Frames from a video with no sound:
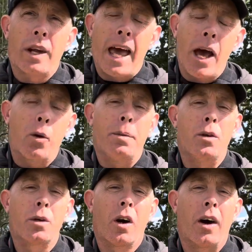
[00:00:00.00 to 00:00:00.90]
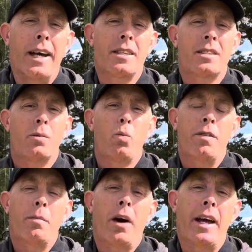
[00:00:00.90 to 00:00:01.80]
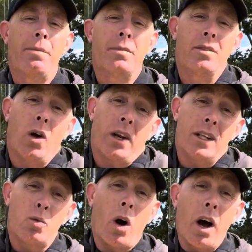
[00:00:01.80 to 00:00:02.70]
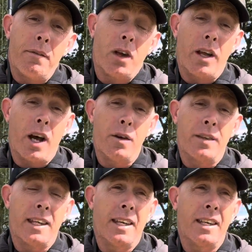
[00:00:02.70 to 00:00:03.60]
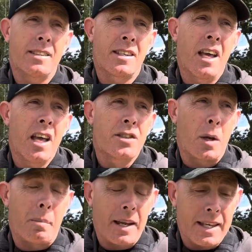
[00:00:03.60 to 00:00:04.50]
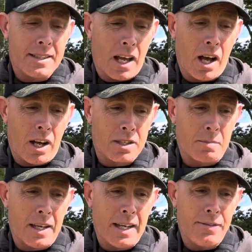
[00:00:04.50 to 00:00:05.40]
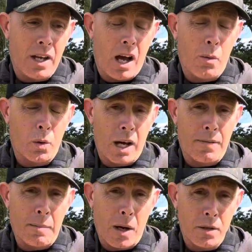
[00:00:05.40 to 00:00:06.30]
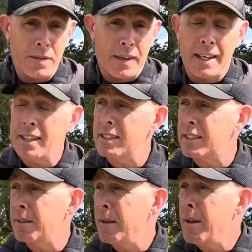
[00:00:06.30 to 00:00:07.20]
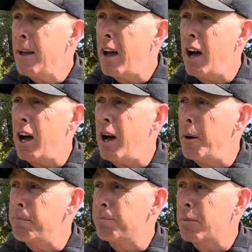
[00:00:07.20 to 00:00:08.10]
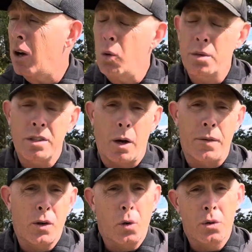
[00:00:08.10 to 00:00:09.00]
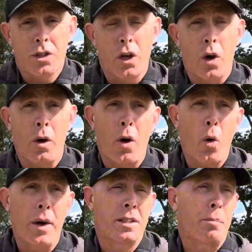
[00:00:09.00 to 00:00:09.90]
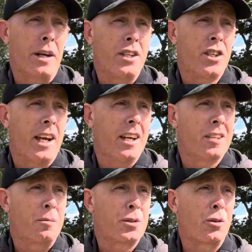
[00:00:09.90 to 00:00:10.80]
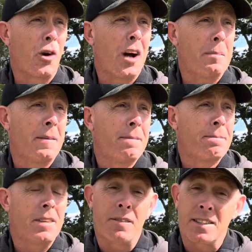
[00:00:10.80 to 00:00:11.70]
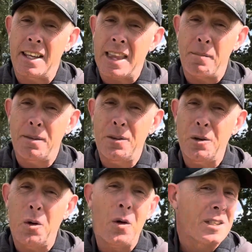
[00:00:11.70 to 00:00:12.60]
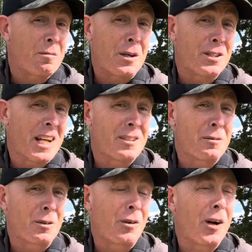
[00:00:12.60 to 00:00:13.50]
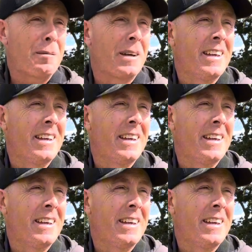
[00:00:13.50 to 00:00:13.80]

help you guys with my knowledge, what I've learned over the years. So please ask me. I will cover most things. Also, of course, you always appreciate a subscribe. Never said that before. Always appreciate a subscribe.